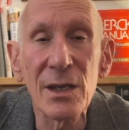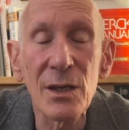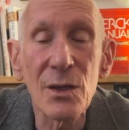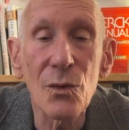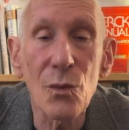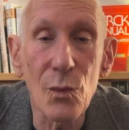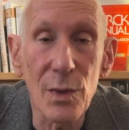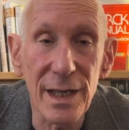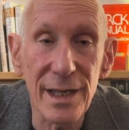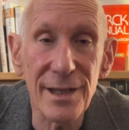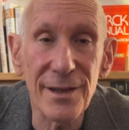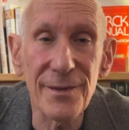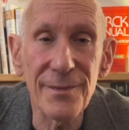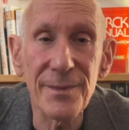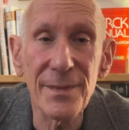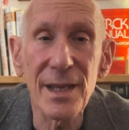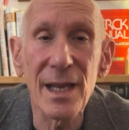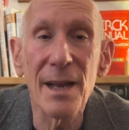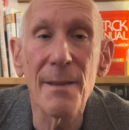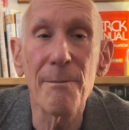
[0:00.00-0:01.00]
Well,
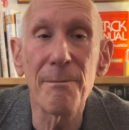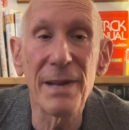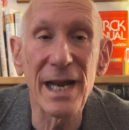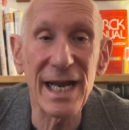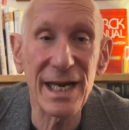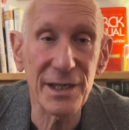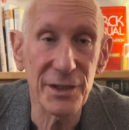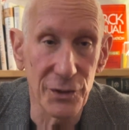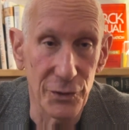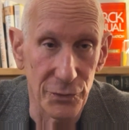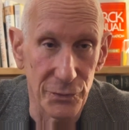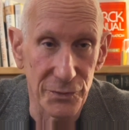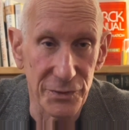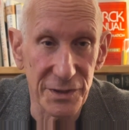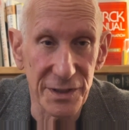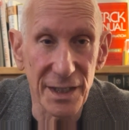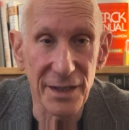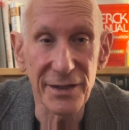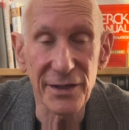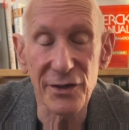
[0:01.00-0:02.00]
bad news.
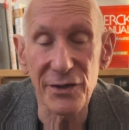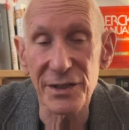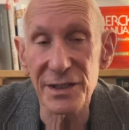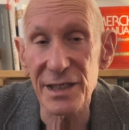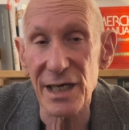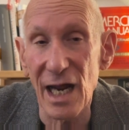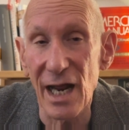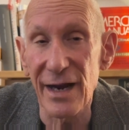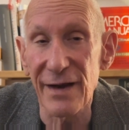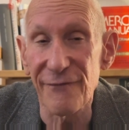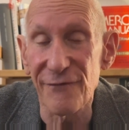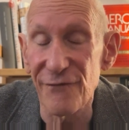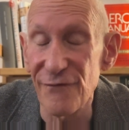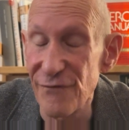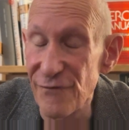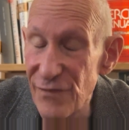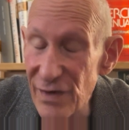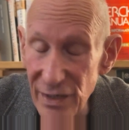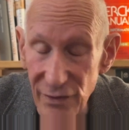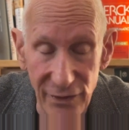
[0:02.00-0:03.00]
There is a
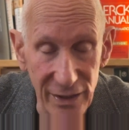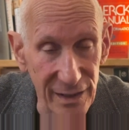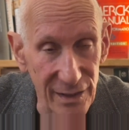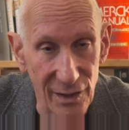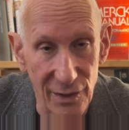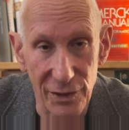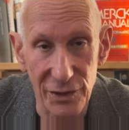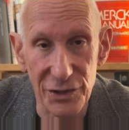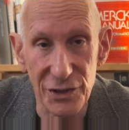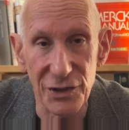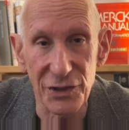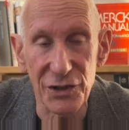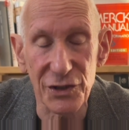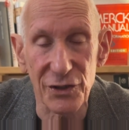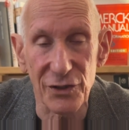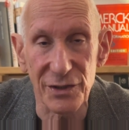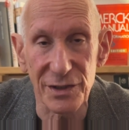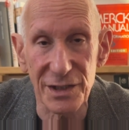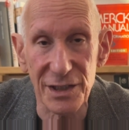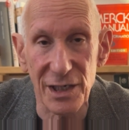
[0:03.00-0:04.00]
very large
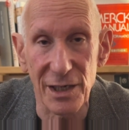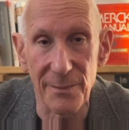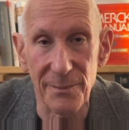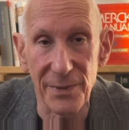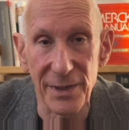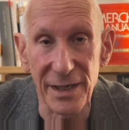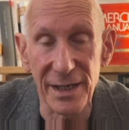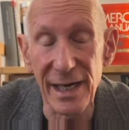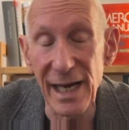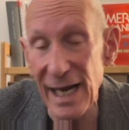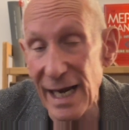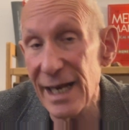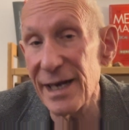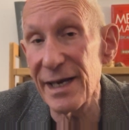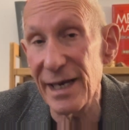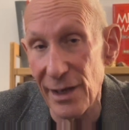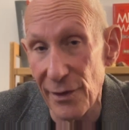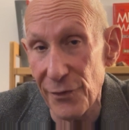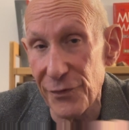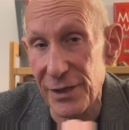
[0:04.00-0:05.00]
insurance company and
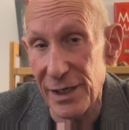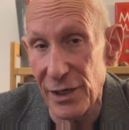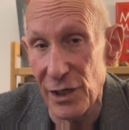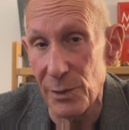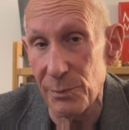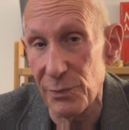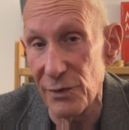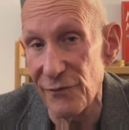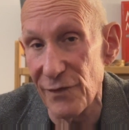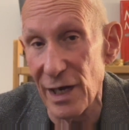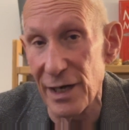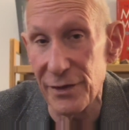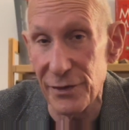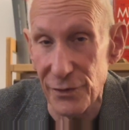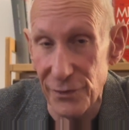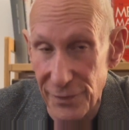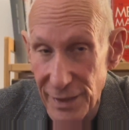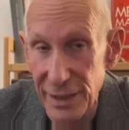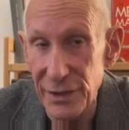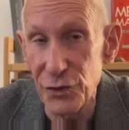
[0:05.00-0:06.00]
healthcare provider,
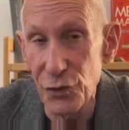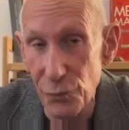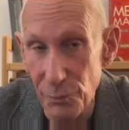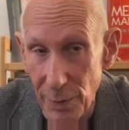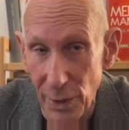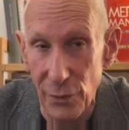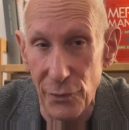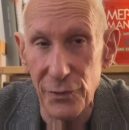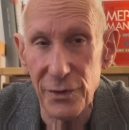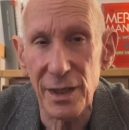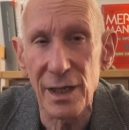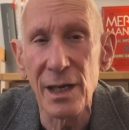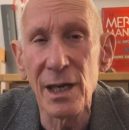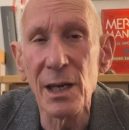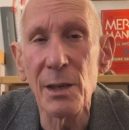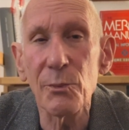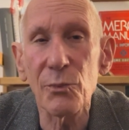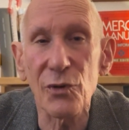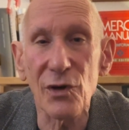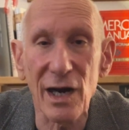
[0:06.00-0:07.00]
they do both,
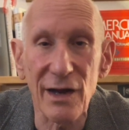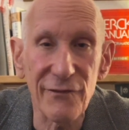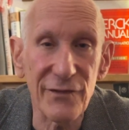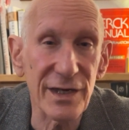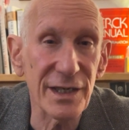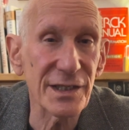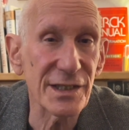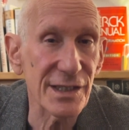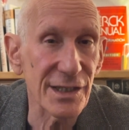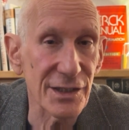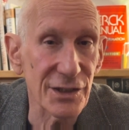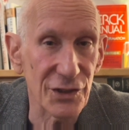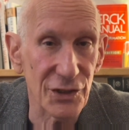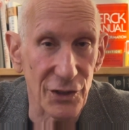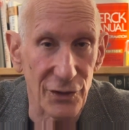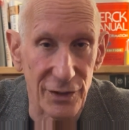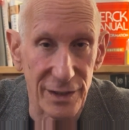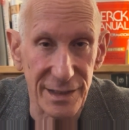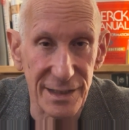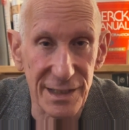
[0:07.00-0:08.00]
Providence
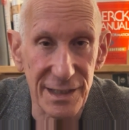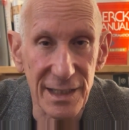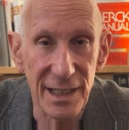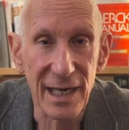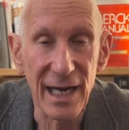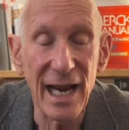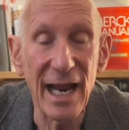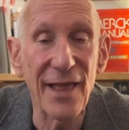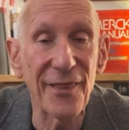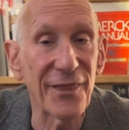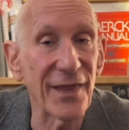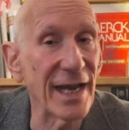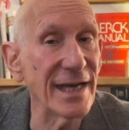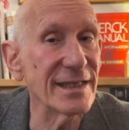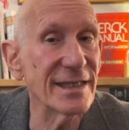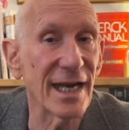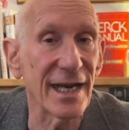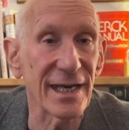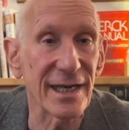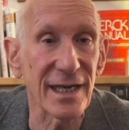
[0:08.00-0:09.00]
Insurance, and they
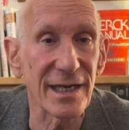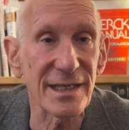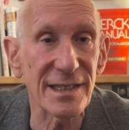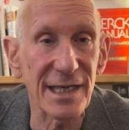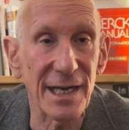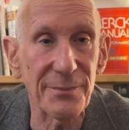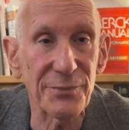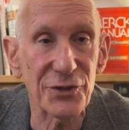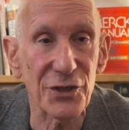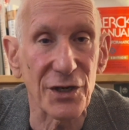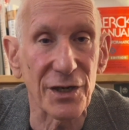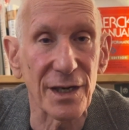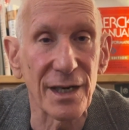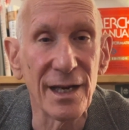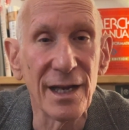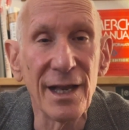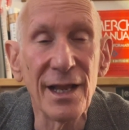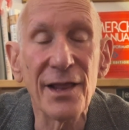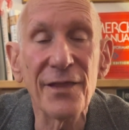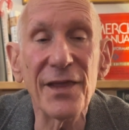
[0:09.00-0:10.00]
take exception.
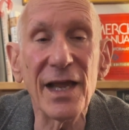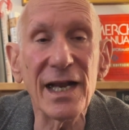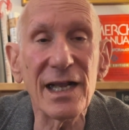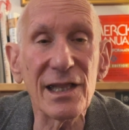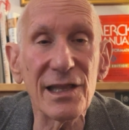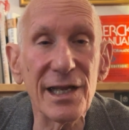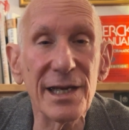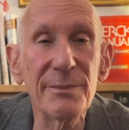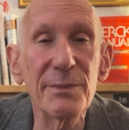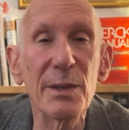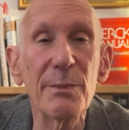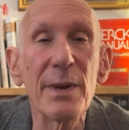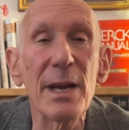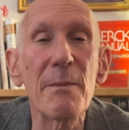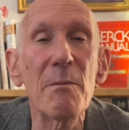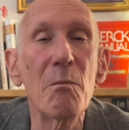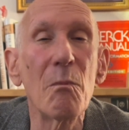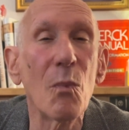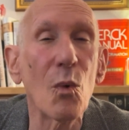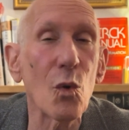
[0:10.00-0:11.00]
They claim to be
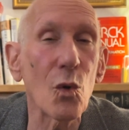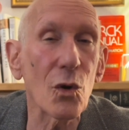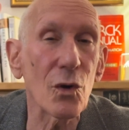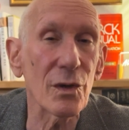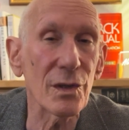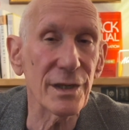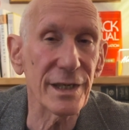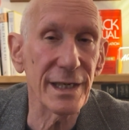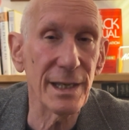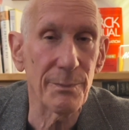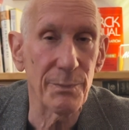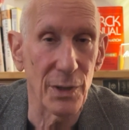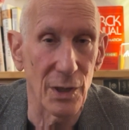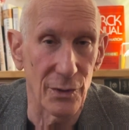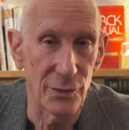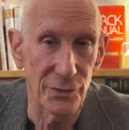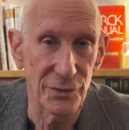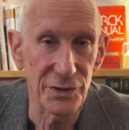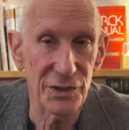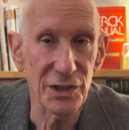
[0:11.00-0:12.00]
morally
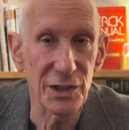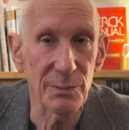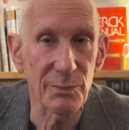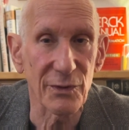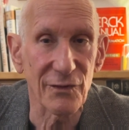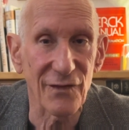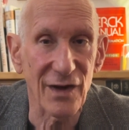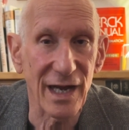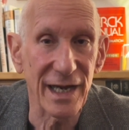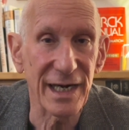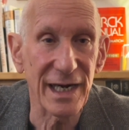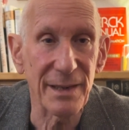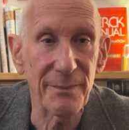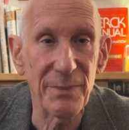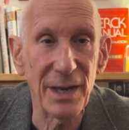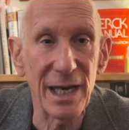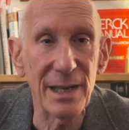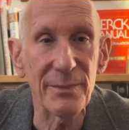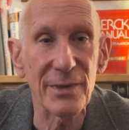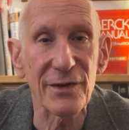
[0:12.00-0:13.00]
opposed to providing
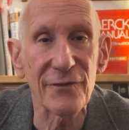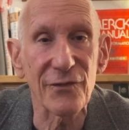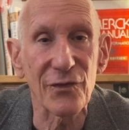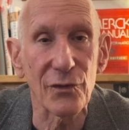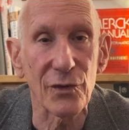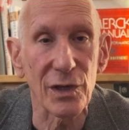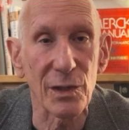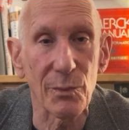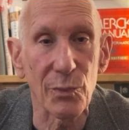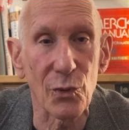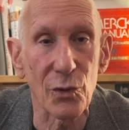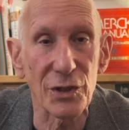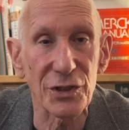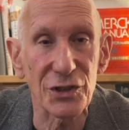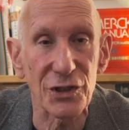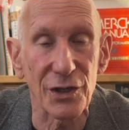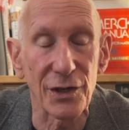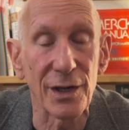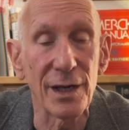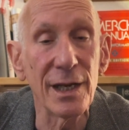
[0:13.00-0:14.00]
payment for an
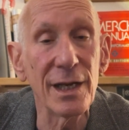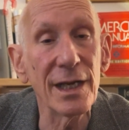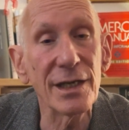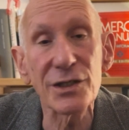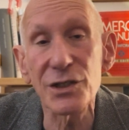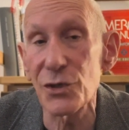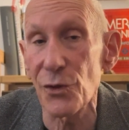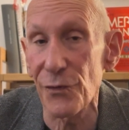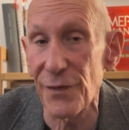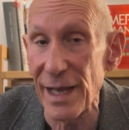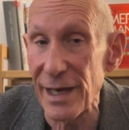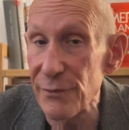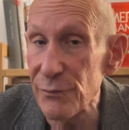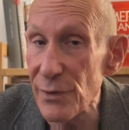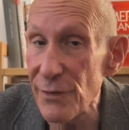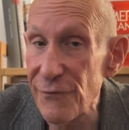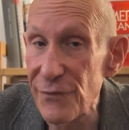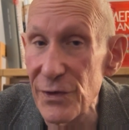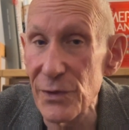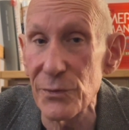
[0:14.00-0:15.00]
abortion, so they
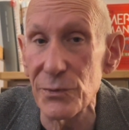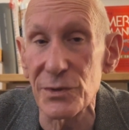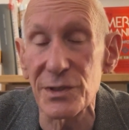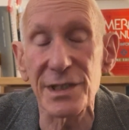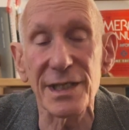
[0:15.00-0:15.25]
refuse.